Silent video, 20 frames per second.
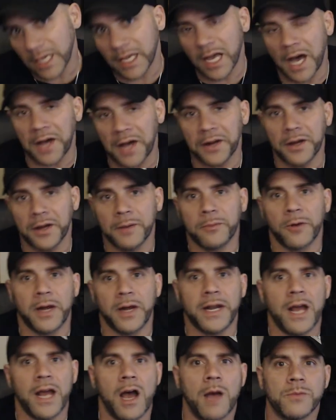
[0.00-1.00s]
caught up.
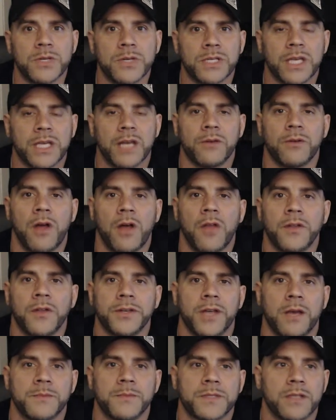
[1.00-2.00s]
Right now, I'm just getting all the
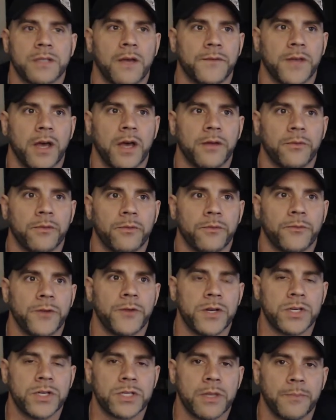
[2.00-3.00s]
dumb stuff done,
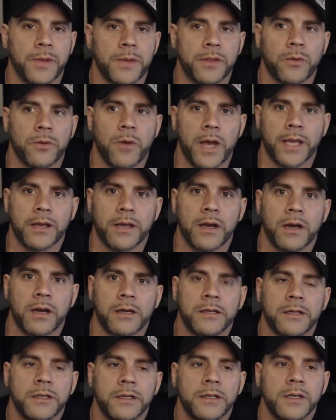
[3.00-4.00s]
finished up on the white
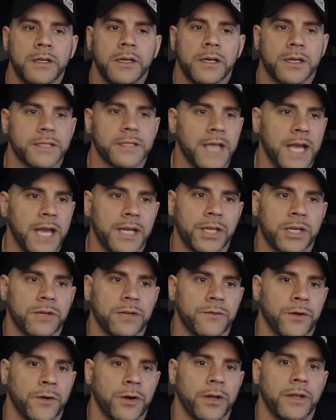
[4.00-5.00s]
car because I had to
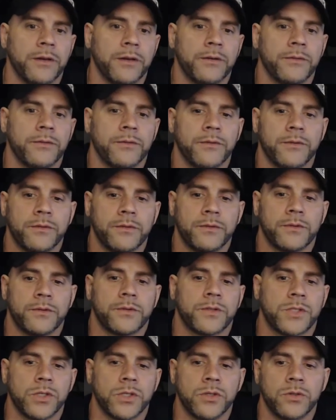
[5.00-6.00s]
convert it
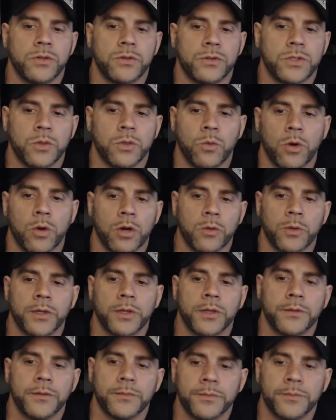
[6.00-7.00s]
to to work with it.